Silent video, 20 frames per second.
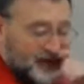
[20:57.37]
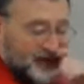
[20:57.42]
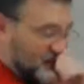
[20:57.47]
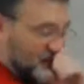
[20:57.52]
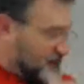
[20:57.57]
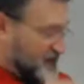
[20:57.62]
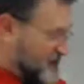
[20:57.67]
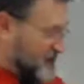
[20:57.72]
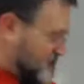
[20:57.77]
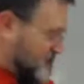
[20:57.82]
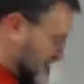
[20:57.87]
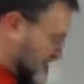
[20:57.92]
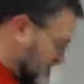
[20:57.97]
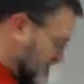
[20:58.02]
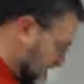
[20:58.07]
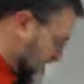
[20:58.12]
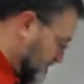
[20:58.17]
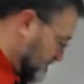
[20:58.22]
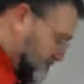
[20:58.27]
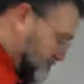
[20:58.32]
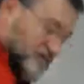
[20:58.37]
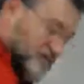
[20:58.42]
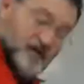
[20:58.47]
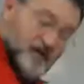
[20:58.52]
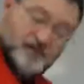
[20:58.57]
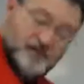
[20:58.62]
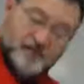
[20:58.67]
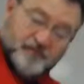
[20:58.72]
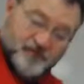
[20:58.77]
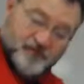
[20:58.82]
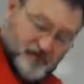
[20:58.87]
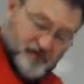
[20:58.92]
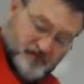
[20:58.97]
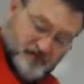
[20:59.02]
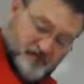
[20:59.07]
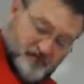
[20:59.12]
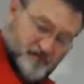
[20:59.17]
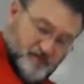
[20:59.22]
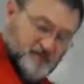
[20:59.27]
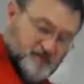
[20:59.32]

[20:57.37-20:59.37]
Again, these examples are all in the book,